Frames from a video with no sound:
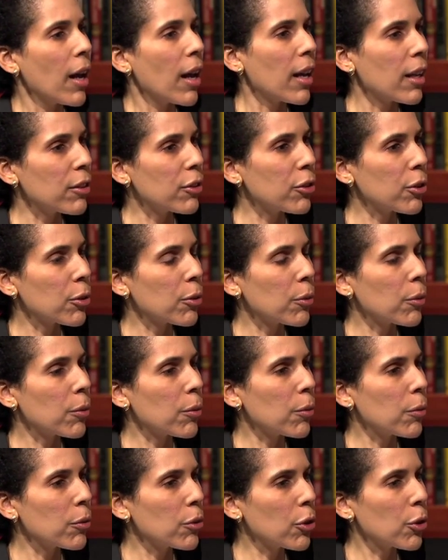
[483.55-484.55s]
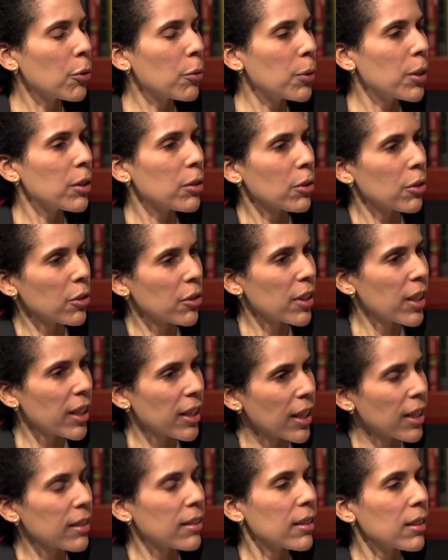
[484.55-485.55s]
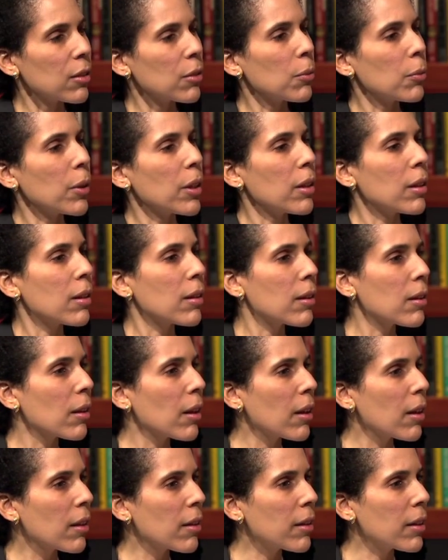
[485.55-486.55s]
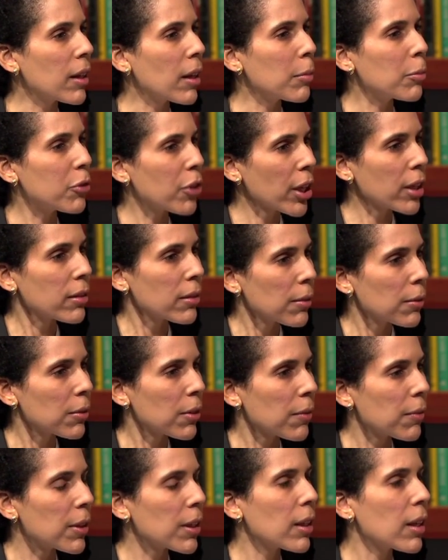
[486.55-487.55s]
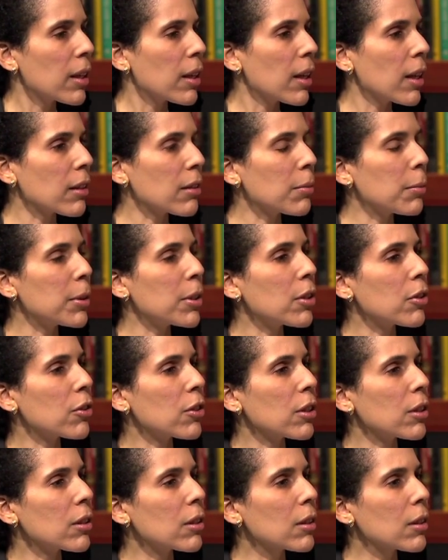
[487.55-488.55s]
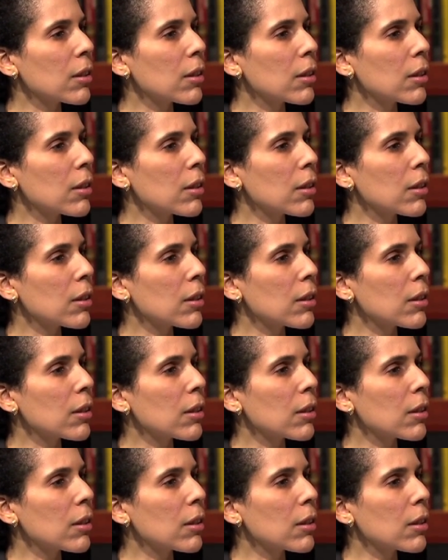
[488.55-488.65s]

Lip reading: has your research connected with the objectives of the expedition?